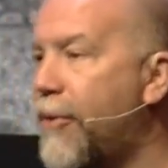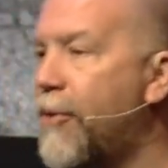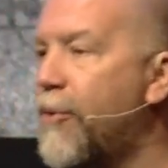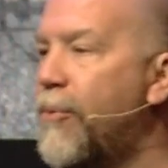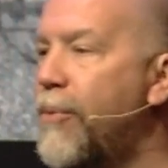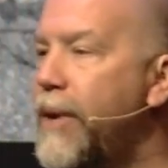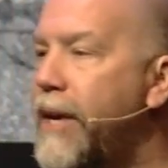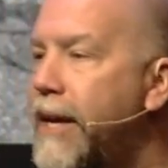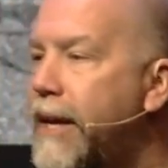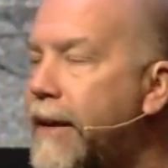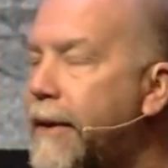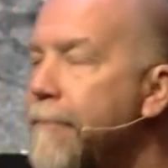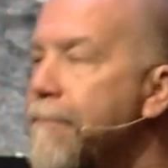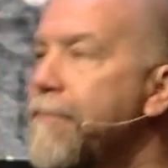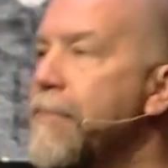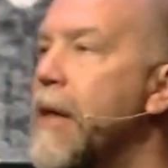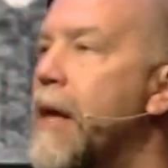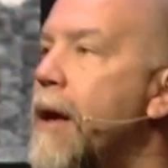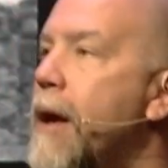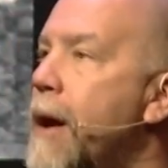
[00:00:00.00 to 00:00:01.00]
the week.
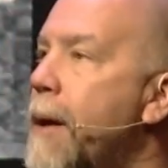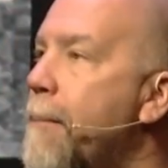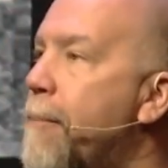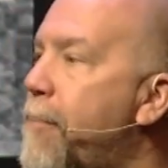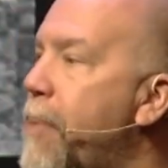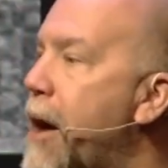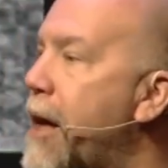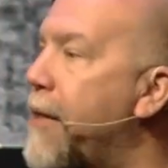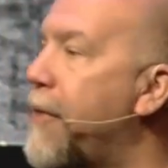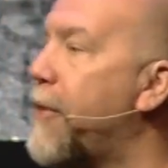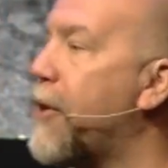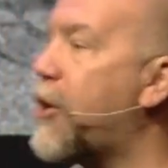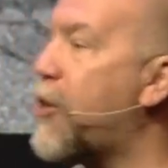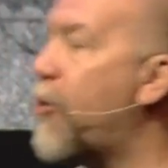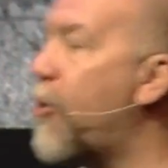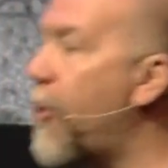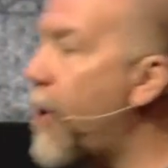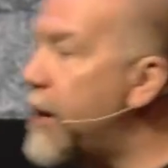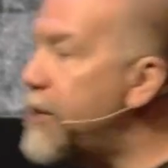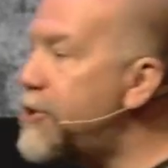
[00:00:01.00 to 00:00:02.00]
But the
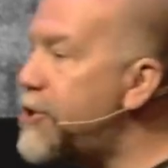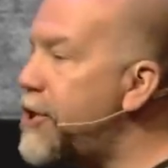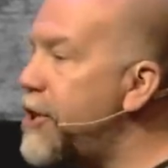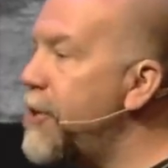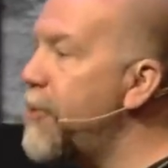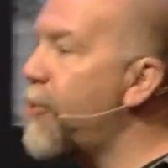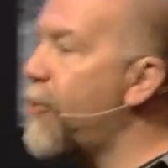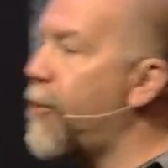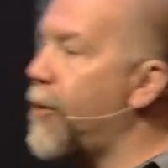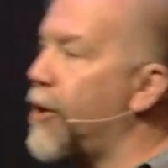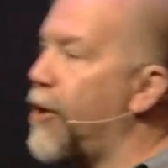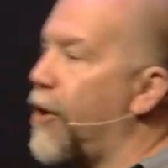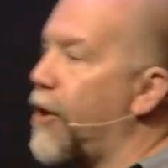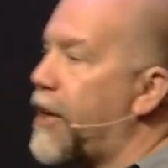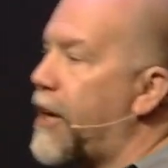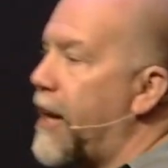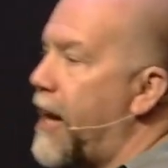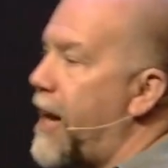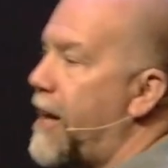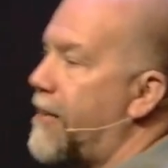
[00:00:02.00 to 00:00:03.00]
question we're
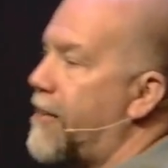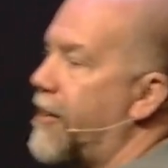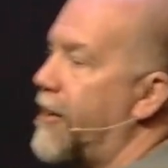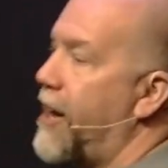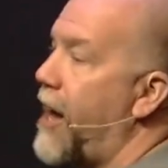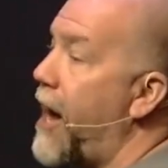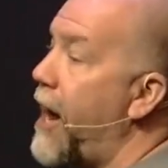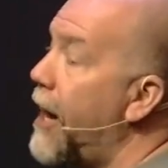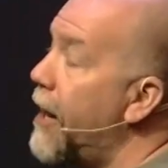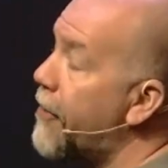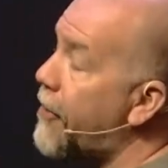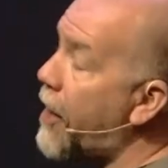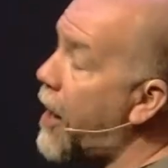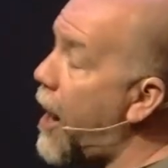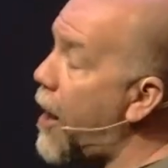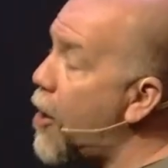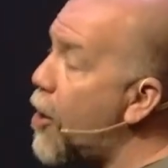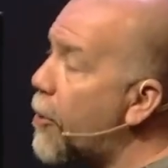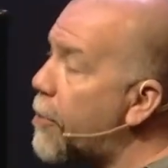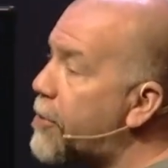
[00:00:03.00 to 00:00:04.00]
looking at today, and that
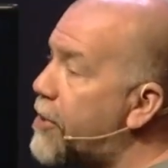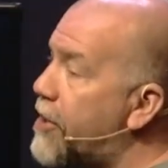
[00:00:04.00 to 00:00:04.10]
I hope